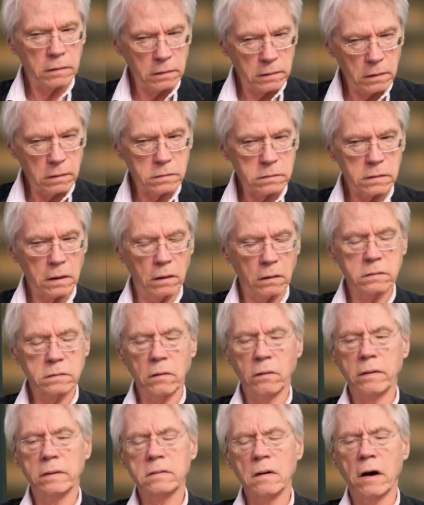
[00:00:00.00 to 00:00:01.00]
do so.
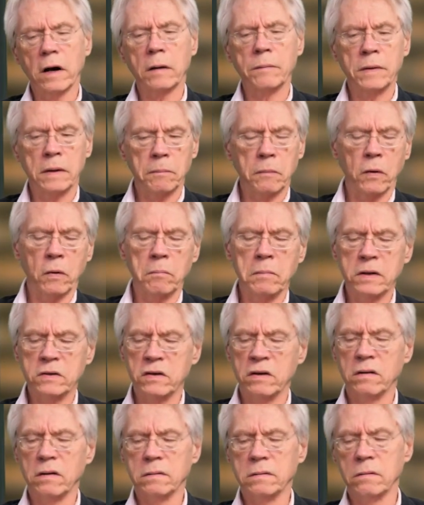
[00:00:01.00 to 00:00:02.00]
So this argument about
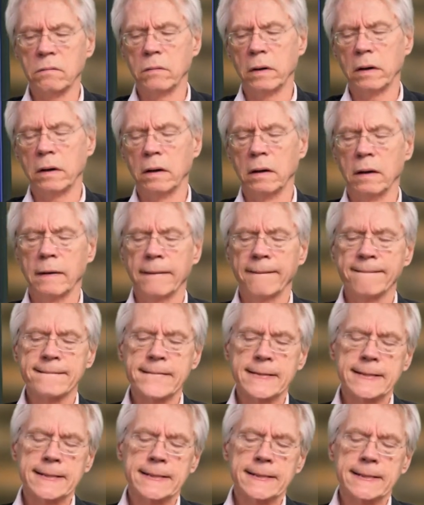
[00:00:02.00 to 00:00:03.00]
omission doesn't really
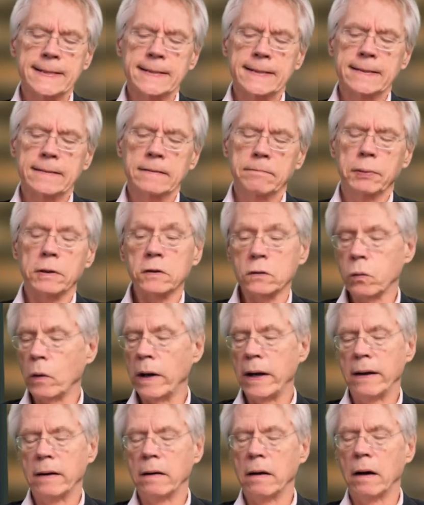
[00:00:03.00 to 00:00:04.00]

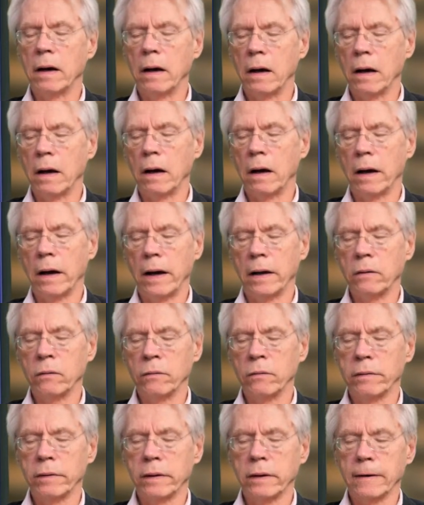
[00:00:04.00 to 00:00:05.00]
persuade, I
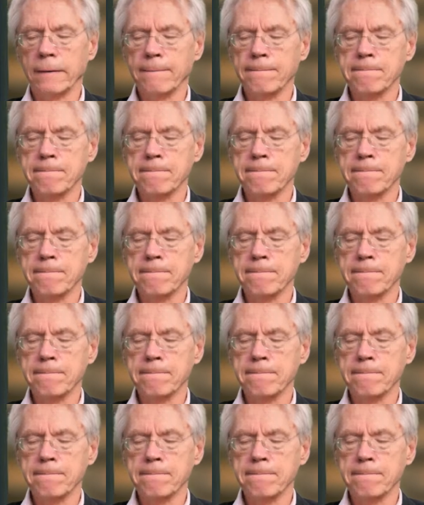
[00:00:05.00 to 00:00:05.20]
don't think.